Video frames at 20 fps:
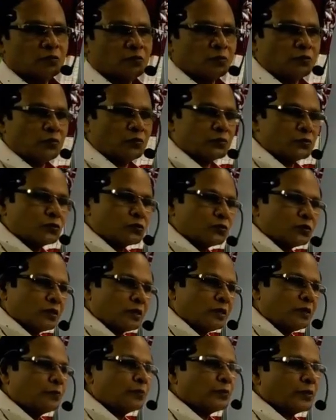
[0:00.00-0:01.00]
moves to
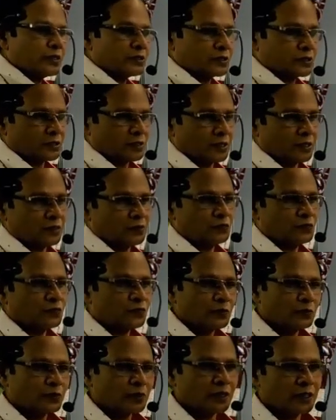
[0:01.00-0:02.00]
the B site
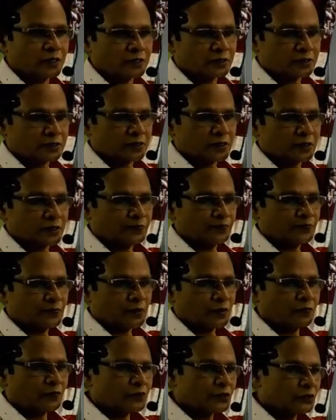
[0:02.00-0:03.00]
from A site
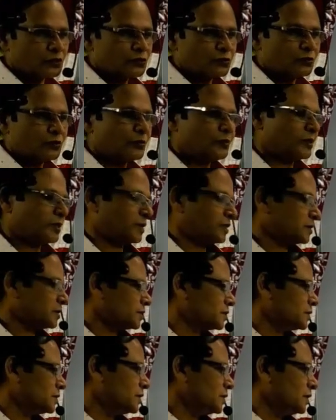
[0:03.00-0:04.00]
with the two amino
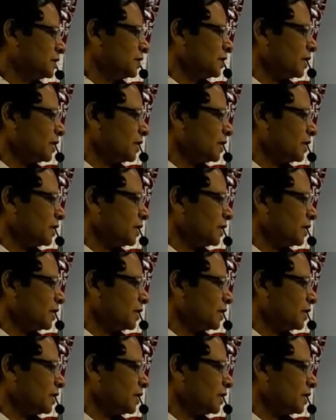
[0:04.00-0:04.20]
acids.